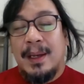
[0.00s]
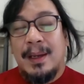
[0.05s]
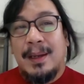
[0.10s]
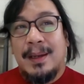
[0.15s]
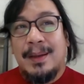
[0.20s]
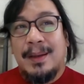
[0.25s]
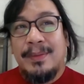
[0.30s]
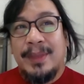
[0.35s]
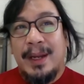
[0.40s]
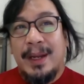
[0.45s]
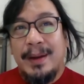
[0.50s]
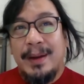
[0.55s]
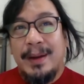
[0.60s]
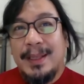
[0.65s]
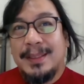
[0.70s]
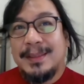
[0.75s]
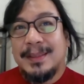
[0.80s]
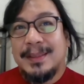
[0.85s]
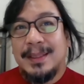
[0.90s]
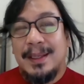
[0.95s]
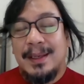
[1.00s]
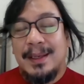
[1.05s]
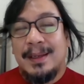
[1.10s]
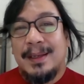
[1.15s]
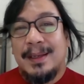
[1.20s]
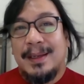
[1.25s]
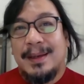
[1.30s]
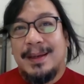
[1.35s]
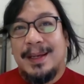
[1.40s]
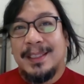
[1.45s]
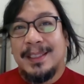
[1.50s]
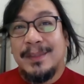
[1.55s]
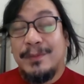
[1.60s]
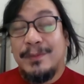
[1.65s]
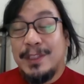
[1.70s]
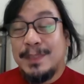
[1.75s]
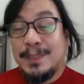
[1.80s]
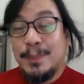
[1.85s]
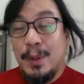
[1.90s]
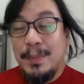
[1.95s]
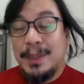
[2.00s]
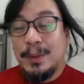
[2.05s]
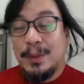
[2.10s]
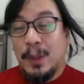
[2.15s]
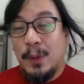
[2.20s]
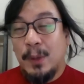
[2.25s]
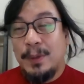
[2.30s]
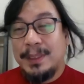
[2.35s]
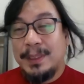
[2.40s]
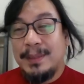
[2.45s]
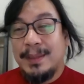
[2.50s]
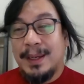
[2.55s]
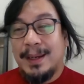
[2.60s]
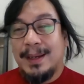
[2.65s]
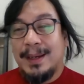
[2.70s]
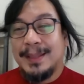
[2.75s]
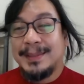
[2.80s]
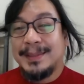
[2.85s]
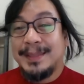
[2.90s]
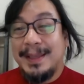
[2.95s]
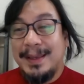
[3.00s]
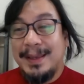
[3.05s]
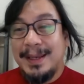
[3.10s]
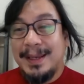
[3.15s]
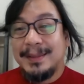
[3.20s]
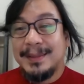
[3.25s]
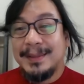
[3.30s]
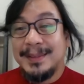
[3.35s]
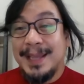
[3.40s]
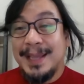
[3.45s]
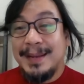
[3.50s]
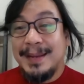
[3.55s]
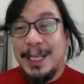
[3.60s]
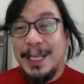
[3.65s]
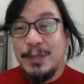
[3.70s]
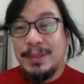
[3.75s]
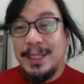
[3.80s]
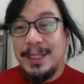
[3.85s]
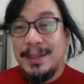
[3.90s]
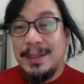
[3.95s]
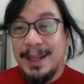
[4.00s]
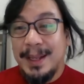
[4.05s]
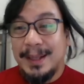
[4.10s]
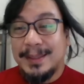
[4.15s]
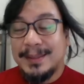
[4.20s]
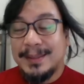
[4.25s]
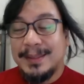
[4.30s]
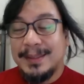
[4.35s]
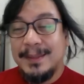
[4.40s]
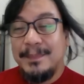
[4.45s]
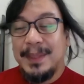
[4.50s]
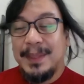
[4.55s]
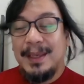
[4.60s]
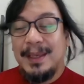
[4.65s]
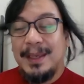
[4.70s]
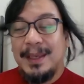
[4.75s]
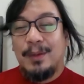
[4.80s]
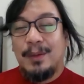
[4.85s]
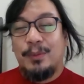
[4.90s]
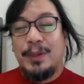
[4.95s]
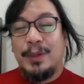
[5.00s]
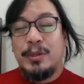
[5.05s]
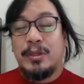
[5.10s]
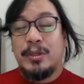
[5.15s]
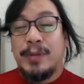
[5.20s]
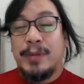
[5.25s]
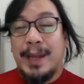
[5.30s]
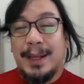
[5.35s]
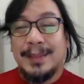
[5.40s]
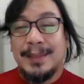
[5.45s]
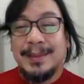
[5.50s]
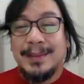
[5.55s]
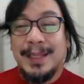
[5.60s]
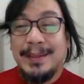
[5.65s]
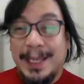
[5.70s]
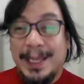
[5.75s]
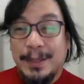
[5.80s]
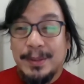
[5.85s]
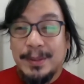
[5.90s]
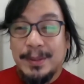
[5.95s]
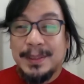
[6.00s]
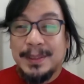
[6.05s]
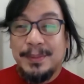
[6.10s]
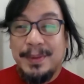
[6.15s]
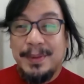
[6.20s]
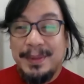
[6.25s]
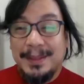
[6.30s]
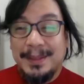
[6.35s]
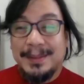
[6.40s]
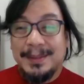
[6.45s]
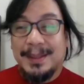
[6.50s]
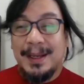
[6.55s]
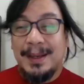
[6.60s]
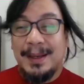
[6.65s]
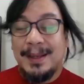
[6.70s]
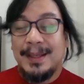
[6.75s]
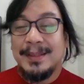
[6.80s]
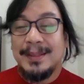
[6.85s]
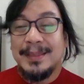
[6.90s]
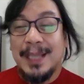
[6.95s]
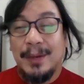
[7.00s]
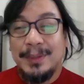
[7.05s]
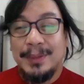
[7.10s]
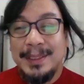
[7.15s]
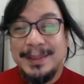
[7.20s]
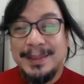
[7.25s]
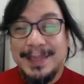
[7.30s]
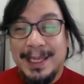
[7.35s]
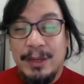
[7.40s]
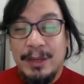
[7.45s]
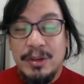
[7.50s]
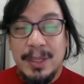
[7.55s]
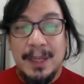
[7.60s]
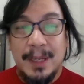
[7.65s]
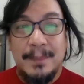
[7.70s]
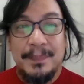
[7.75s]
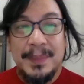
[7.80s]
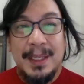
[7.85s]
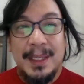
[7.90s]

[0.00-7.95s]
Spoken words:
There is, as of this moment, already the ASEAN Citation Index, which tracks citations within Southeast Asia.